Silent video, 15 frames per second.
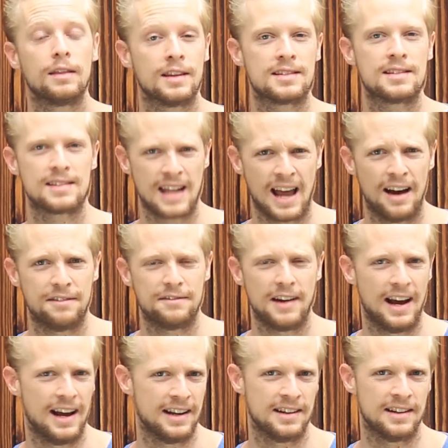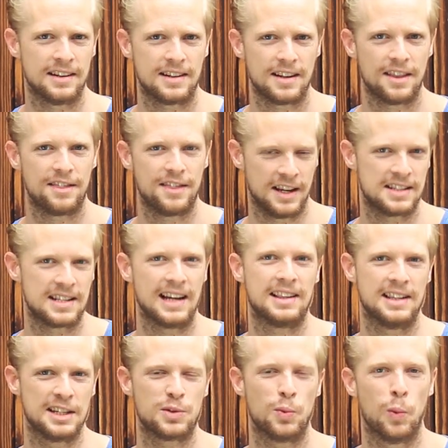This is life, and things
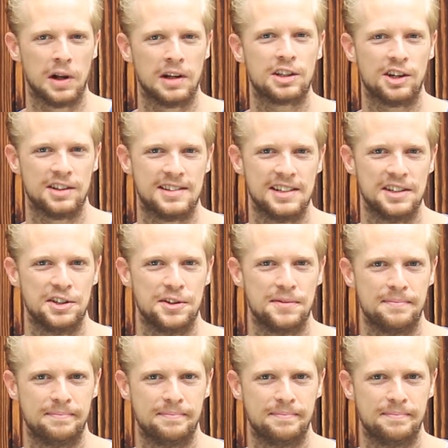like this will continue.